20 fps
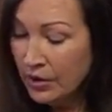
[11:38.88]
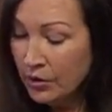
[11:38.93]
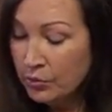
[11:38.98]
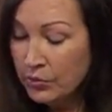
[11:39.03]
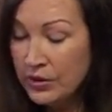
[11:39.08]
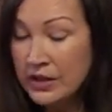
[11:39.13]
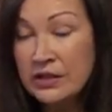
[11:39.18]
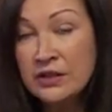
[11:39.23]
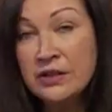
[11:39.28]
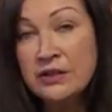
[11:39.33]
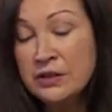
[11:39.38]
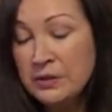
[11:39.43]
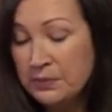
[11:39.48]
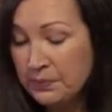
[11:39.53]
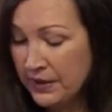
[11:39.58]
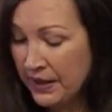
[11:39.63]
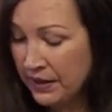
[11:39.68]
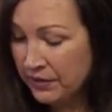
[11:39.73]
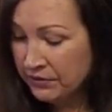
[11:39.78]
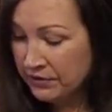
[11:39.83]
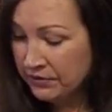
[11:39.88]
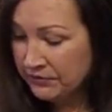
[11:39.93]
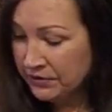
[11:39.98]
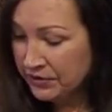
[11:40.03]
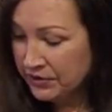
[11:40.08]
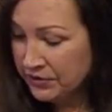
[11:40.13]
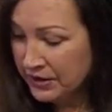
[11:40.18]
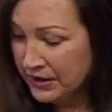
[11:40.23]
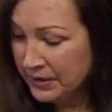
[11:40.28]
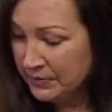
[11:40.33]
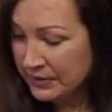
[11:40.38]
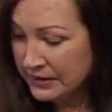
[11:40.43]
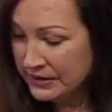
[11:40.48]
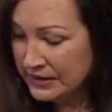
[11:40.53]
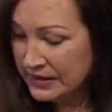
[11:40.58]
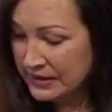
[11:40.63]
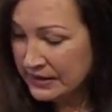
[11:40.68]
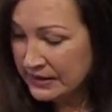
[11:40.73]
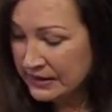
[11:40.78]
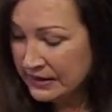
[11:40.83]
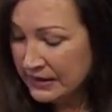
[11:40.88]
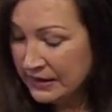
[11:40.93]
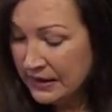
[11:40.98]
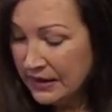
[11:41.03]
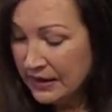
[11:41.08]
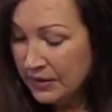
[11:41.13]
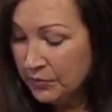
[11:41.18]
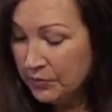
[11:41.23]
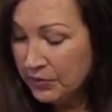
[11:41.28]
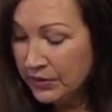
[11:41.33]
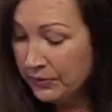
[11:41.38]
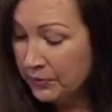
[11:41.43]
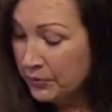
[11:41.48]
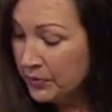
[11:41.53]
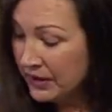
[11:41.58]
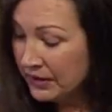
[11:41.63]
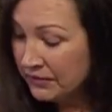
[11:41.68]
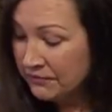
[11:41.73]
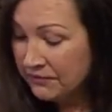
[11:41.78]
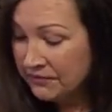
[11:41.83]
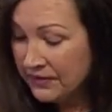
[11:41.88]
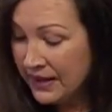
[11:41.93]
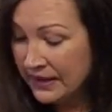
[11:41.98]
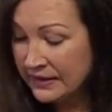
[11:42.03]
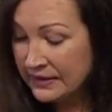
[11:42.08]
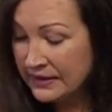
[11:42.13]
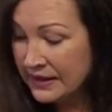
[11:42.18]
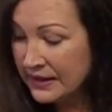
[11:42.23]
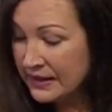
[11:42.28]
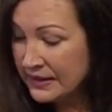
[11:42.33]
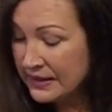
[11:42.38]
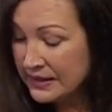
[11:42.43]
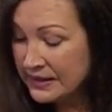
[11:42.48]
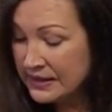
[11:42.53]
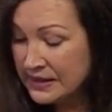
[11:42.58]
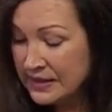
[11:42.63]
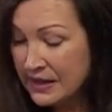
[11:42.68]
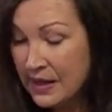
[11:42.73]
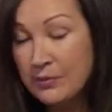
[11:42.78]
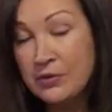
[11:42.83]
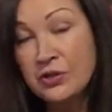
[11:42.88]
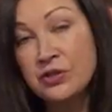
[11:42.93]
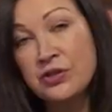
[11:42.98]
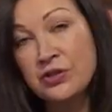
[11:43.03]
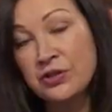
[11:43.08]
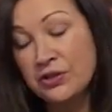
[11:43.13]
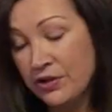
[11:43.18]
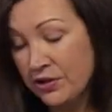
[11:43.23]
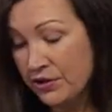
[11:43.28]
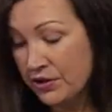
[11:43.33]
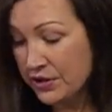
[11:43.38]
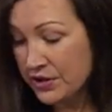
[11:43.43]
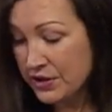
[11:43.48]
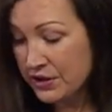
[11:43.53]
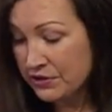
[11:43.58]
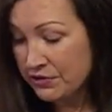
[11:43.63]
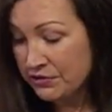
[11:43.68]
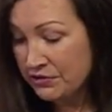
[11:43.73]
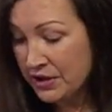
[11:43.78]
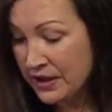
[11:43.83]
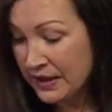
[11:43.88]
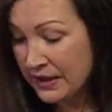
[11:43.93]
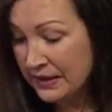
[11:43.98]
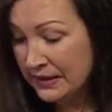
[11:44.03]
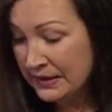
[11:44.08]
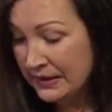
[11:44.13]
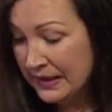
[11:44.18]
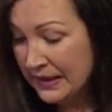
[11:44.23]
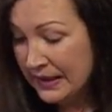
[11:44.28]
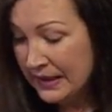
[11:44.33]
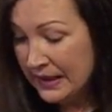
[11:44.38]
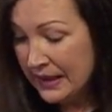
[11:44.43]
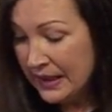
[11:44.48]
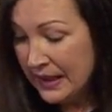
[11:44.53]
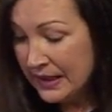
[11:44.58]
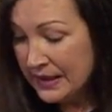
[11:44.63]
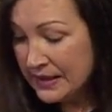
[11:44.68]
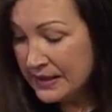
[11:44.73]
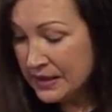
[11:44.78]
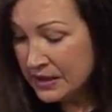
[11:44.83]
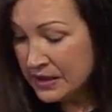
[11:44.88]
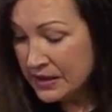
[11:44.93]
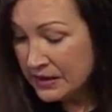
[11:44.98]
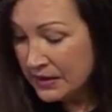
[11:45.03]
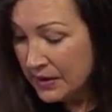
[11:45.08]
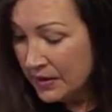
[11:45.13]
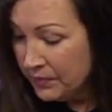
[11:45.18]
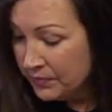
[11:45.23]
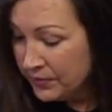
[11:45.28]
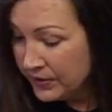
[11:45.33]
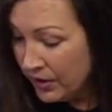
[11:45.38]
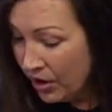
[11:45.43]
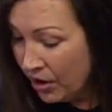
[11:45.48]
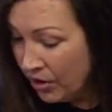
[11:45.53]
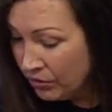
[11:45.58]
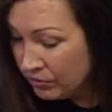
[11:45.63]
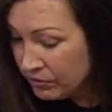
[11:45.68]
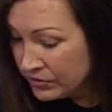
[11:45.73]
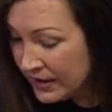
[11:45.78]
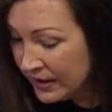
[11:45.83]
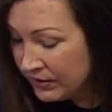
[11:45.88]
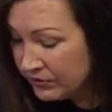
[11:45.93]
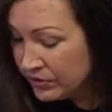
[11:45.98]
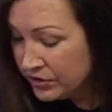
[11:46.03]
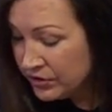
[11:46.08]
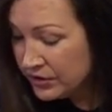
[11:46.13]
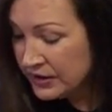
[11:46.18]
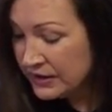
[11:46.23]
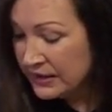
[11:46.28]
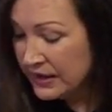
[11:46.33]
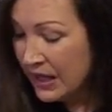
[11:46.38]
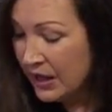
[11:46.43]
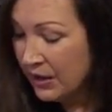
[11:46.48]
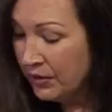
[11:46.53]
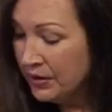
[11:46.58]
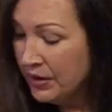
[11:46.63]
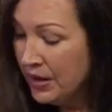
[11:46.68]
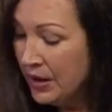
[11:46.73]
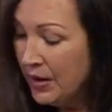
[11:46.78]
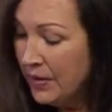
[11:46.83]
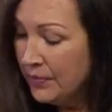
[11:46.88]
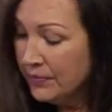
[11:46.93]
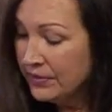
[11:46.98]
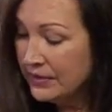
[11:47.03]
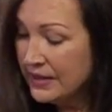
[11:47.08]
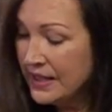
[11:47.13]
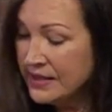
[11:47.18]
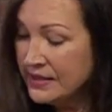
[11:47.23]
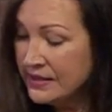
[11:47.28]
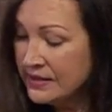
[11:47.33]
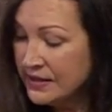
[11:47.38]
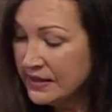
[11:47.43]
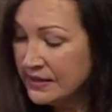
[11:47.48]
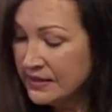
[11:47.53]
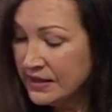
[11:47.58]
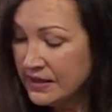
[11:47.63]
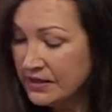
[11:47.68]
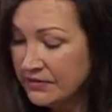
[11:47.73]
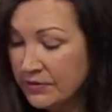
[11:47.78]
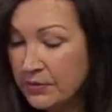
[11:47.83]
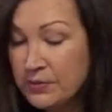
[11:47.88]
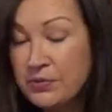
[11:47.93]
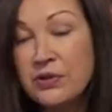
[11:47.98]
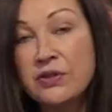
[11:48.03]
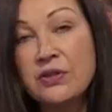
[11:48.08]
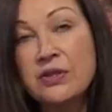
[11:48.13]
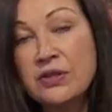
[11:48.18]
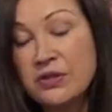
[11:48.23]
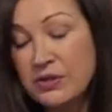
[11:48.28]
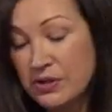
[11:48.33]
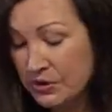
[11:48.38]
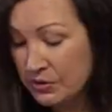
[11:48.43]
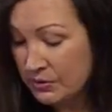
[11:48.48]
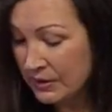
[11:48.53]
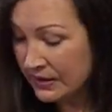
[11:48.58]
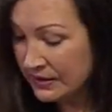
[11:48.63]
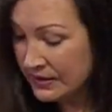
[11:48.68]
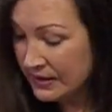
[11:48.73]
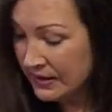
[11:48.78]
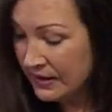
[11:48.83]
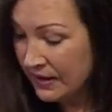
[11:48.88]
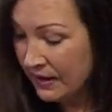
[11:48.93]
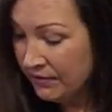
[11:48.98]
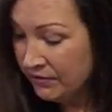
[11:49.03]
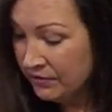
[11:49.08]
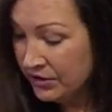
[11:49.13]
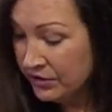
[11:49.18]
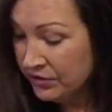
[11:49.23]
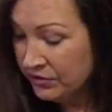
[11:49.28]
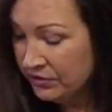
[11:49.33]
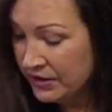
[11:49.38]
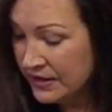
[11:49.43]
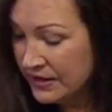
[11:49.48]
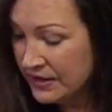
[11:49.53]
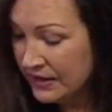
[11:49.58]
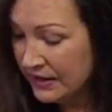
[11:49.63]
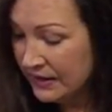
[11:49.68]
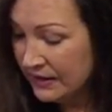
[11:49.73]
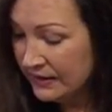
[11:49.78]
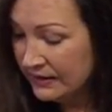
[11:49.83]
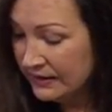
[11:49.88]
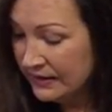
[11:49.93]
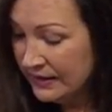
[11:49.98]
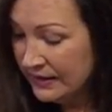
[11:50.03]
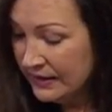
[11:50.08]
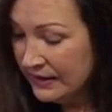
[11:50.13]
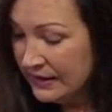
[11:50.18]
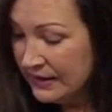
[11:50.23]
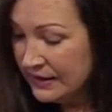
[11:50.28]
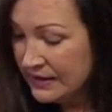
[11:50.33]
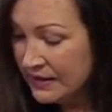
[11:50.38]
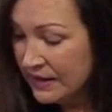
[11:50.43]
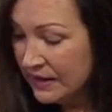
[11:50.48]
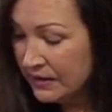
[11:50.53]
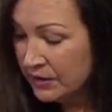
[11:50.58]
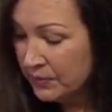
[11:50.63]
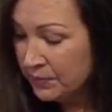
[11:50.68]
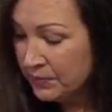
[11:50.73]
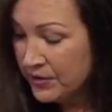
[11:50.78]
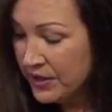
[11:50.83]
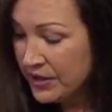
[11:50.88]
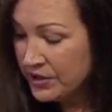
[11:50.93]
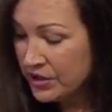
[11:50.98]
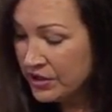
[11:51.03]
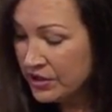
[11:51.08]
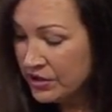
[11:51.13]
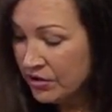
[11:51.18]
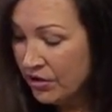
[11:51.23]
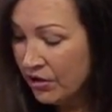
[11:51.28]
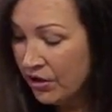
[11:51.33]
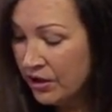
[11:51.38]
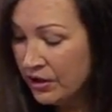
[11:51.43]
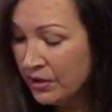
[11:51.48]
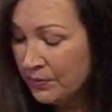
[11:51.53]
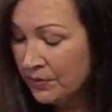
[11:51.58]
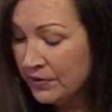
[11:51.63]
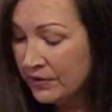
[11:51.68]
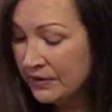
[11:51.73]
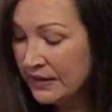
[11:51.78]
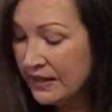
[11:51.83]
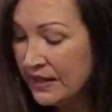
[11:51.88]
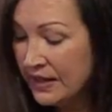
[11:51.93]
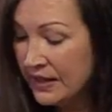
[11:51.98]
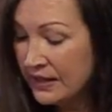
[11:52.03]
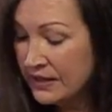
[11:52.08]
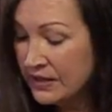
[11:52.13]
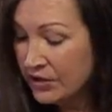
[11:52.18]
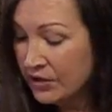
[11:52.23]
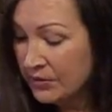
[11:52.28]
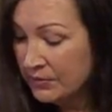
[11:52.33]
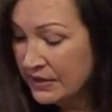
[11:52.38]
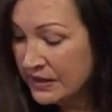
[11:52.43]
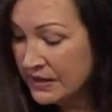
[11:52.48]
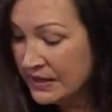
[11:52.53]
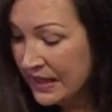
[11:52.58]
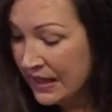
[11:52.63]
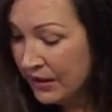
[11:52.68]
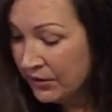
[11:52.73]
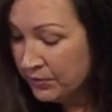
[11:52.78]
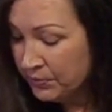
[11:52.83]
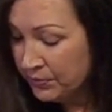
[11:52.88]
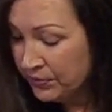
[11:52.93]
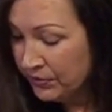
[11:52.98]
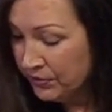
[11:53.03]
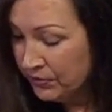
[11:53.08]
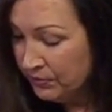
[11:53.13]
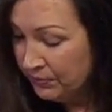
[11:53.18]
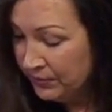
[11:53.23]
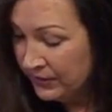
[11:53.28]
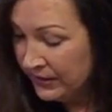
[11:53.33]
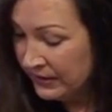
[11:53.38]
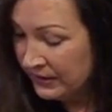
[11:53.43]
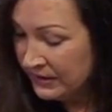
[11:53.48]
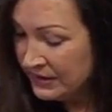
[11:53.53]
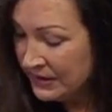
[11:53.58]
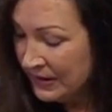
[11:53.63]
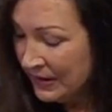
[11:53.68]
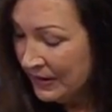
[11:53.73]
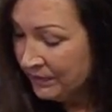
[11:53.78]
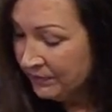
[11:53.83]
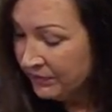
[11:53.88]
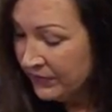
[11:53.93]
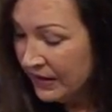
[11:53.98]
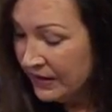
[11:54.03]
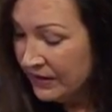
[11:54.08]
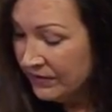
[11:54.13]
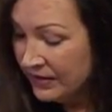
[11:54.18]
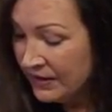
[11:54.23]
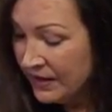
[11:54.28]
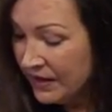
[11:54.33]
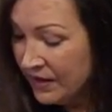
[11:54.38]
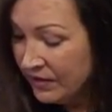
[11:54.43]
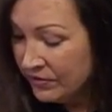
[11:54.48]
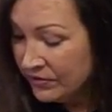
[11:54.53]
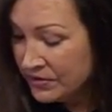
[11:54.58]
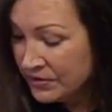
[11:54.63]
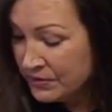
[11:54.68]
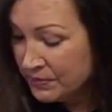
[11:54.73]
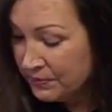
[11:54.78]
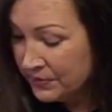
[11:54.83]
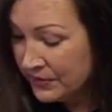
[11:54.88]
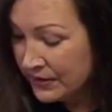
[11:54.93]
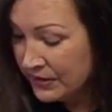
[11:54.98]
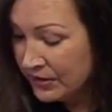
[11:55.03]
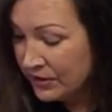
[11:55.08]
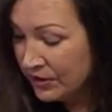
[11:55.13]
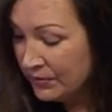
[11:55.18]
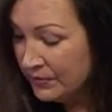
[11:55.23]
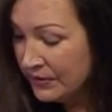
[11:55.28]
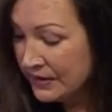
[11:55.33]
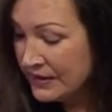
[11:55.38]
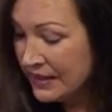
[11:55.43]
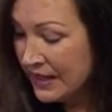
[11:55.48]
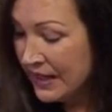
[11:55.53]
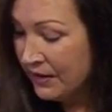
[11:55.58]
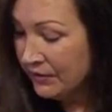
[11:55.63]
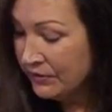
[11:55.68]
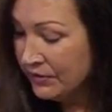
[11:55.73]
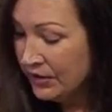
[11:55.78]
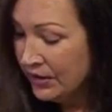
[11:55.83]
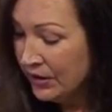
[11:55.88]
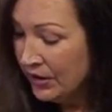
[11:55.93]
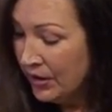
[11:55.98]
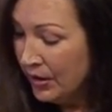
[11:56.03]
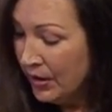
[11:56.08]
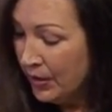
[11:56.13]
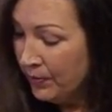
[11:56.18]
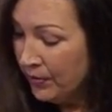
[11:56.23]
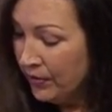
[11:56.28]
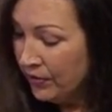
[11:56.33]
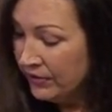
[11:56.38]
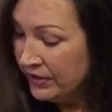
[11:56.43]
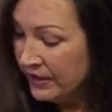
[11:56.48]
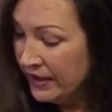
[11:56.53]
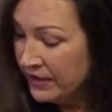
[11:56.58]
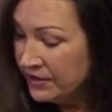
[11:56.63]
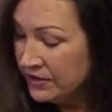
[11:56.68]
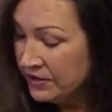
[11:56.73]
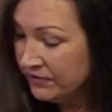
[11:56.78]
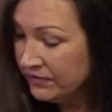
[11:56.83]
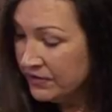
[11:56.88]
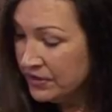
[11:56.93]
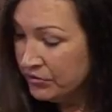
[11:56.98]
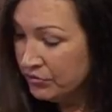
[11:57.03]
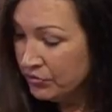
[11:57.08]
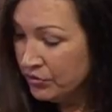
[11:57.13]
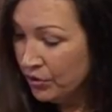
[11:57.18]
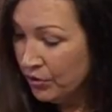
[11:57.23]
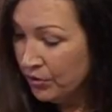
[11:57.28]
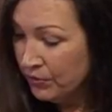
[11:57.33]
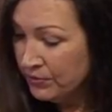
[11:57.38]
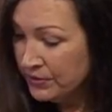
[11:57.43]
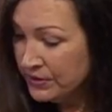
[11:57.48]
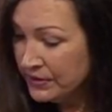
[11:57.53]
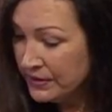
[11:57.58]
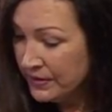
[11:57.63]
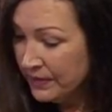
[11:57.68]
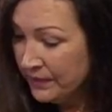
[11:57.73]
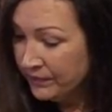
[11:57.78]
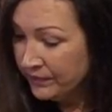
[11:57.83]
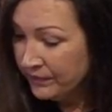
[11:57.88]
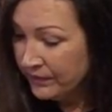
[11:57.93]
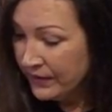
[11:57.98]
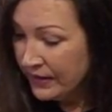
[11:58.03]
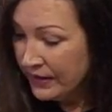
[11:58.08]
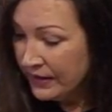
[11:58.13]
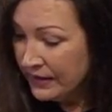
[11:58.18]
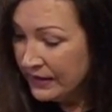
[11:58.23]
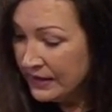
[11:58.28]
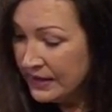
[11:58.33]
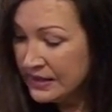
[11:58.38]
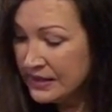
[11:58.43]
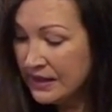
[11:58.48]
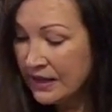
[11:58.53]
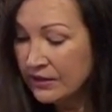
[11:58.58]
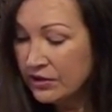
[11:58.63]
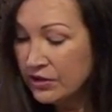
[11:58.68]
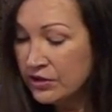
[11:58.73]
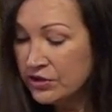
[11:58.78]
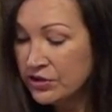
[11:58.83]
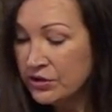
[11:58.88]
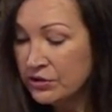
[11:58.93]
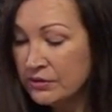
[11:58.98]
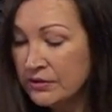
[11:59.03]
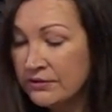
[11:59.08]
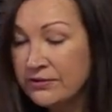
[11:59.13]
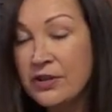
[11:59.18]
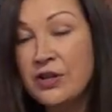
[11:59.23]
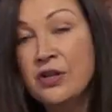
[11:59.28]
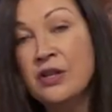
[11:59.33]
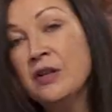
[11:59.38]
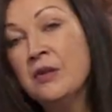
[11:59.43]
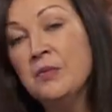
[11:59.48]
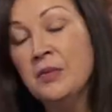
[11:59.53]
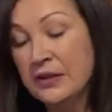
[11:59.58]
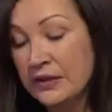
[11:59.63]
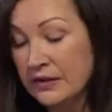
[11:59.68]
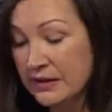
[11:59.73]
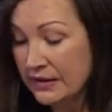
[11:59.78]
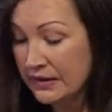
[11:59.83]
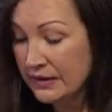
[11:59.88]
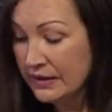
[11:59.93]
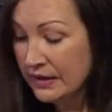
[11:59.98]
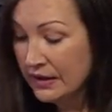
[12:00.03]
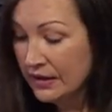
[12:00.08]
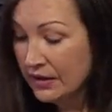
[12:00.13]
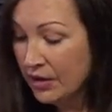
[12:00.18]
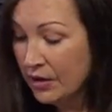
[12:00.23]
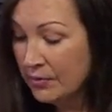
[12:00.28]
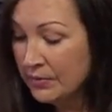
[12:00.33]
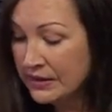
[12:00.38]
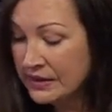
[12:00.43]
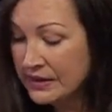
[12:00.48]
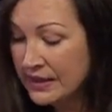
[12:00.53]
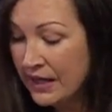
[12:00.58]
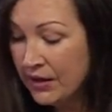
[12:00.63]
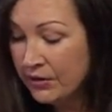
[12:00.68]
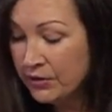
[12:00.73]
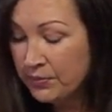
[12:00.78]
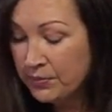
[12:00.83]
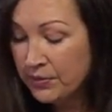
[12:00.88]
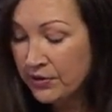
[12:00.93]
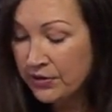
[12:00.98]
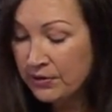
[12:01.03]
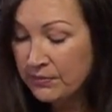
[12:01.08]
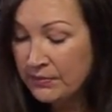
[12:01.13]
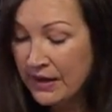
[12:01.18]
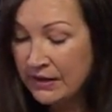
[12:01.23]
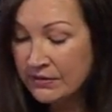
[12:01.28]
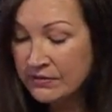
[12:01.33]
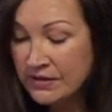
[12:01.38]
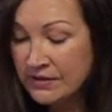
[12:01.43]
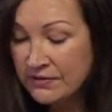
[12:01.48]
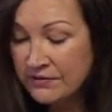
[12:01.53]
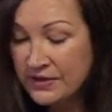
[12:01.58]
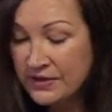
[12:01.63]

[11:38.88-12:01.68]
We learned the power of agreement. We can find that in Psalm 133. It says, behold, how good and how pleasant it is for brothers to dwell together in unity. It's like the precious oil upon the head coming down upon the beard, even Aaron's beard coming down upon the edge of his robes. It is like the dew of Hermon coming down upon the mountains of